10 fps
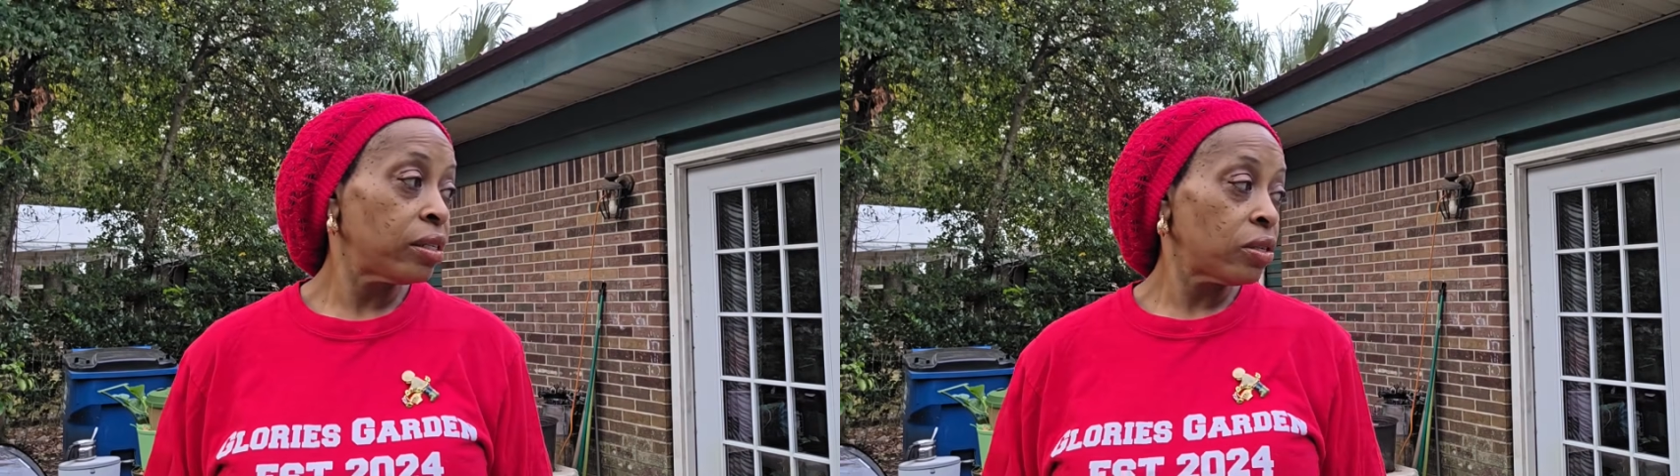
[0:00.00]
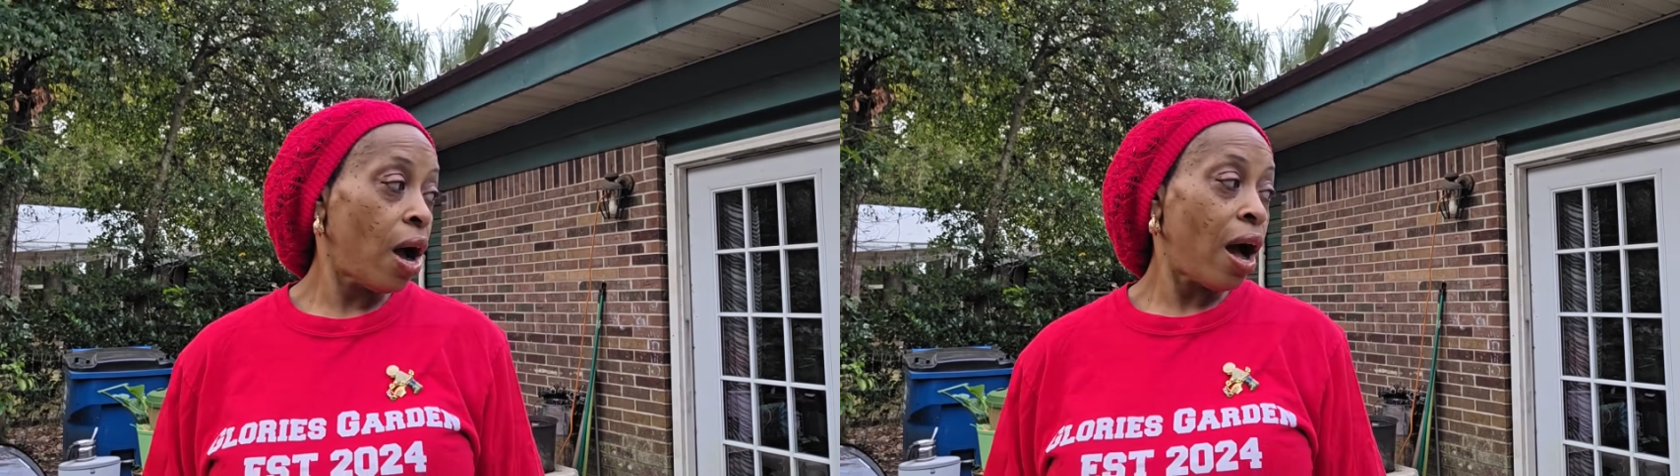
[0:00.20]

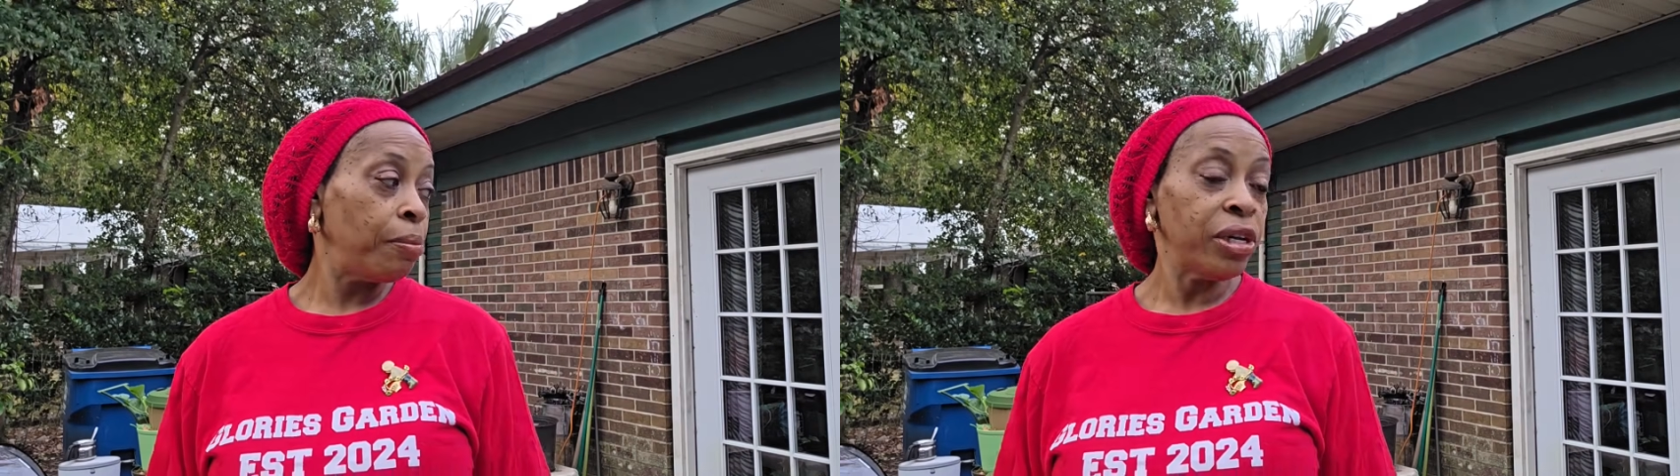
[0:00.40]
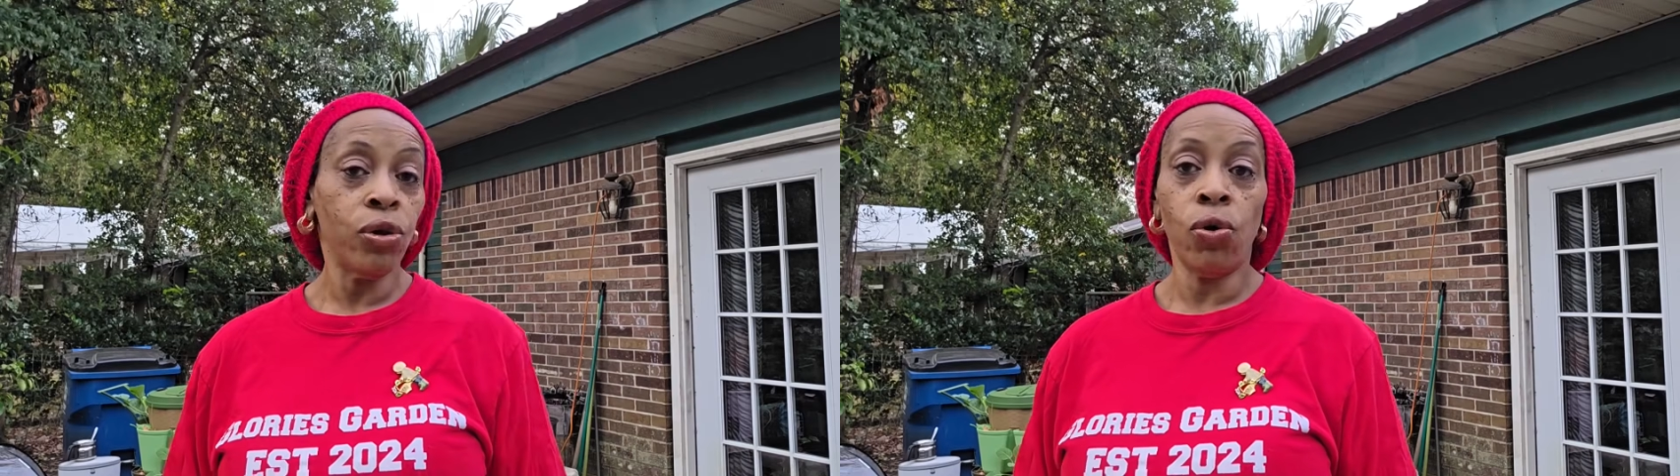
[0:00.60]
So I'll
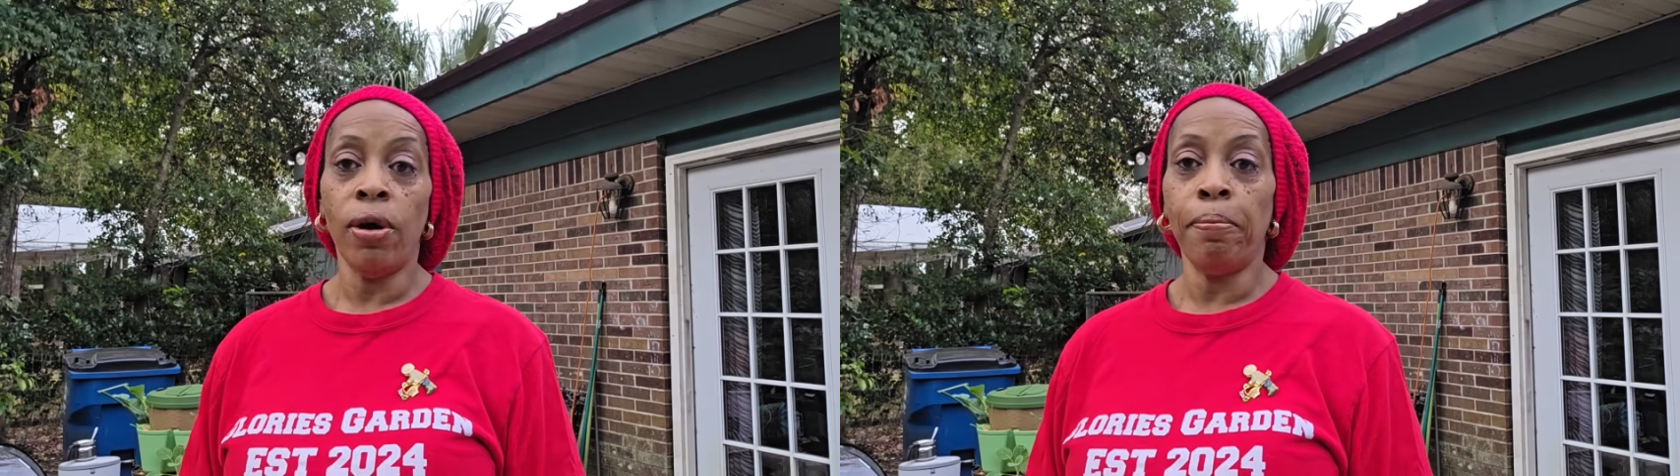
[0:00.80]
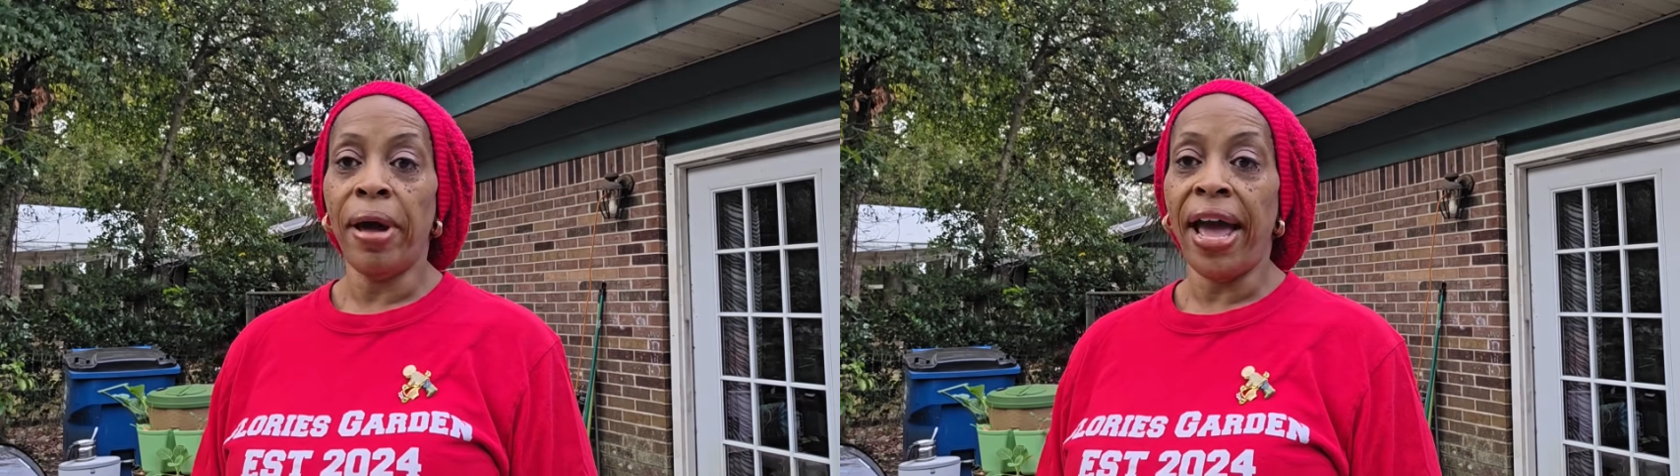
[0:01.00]
be
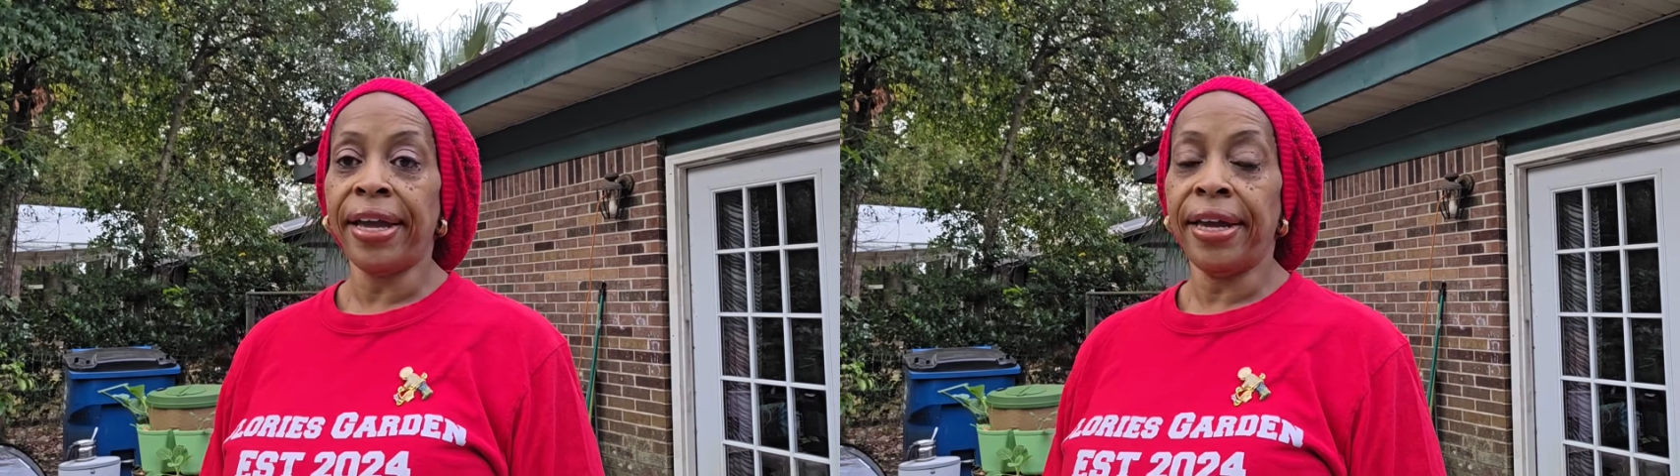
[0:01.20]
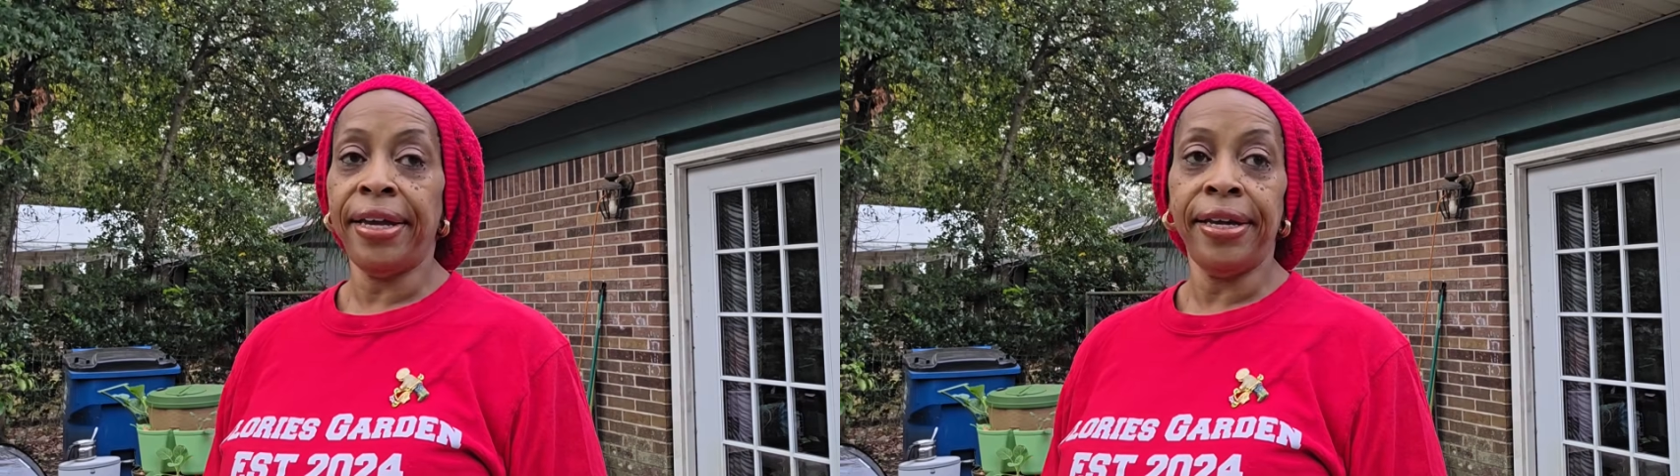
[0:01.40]
going back
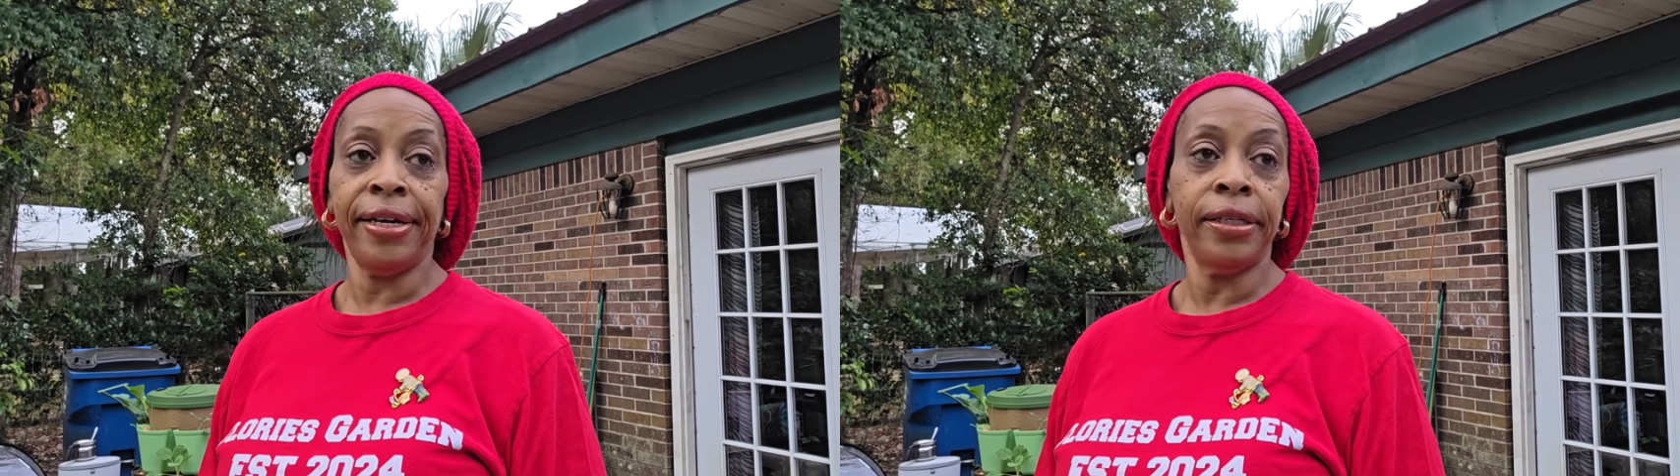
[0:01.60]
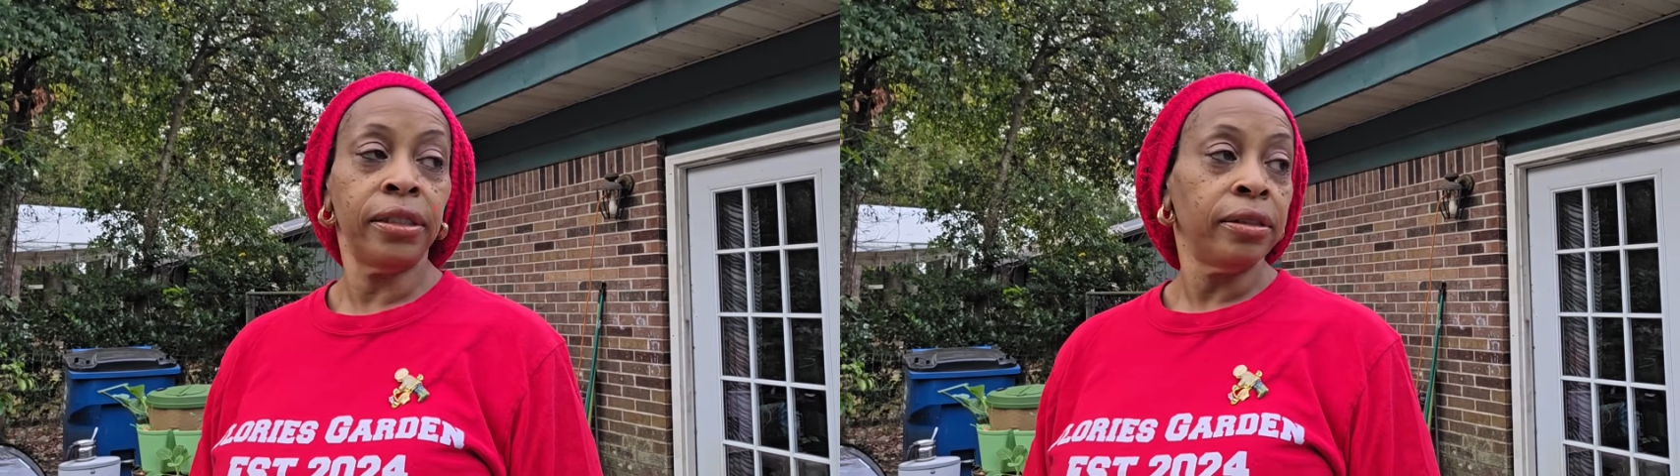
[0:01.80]

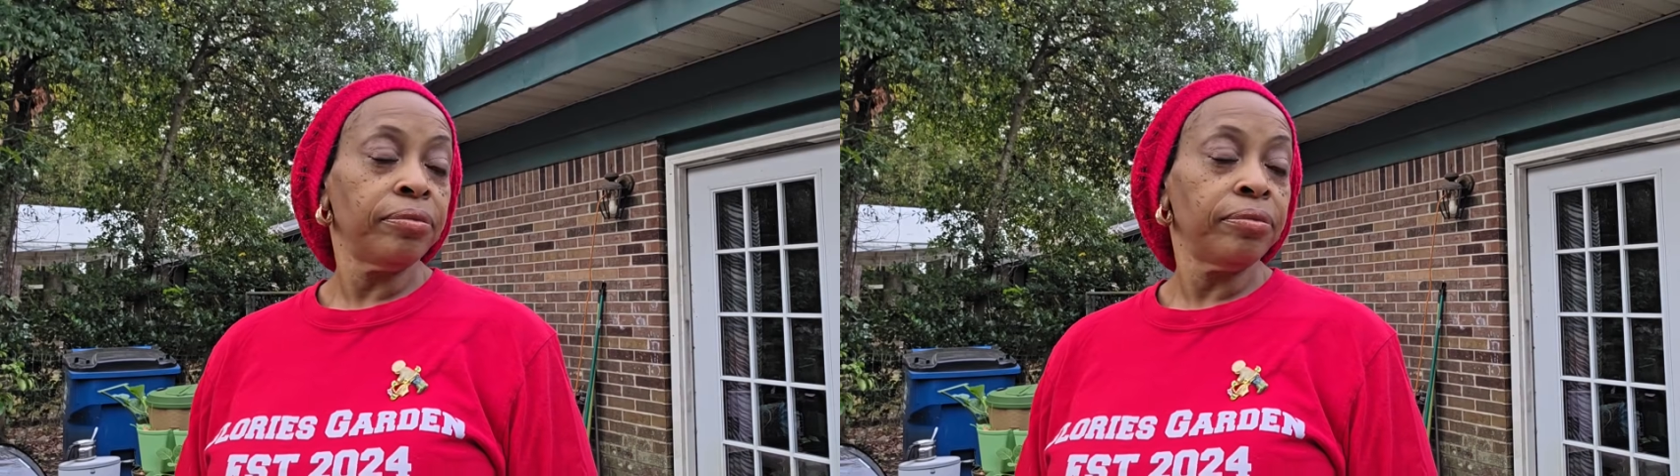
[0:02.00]
in.